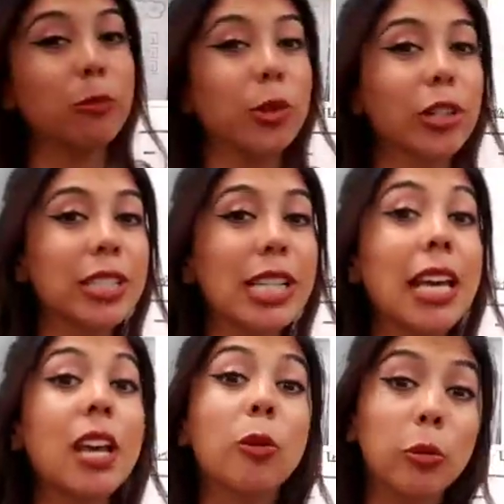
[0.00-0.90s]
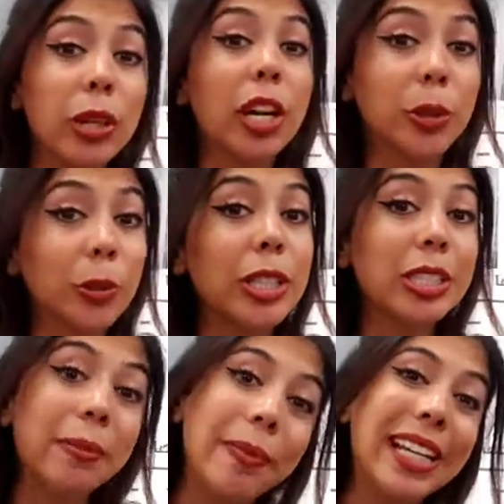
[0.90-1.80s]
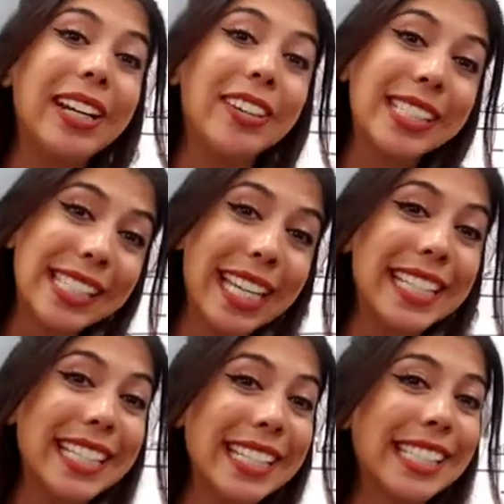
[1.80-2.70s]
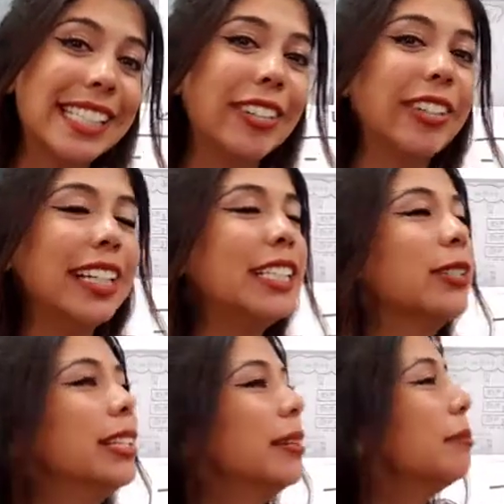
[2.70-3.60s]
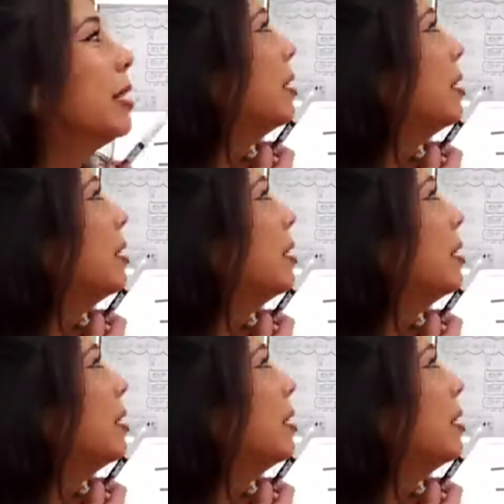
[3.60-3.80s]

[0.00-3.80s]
words, we are going to make our sentence. Okay, so let me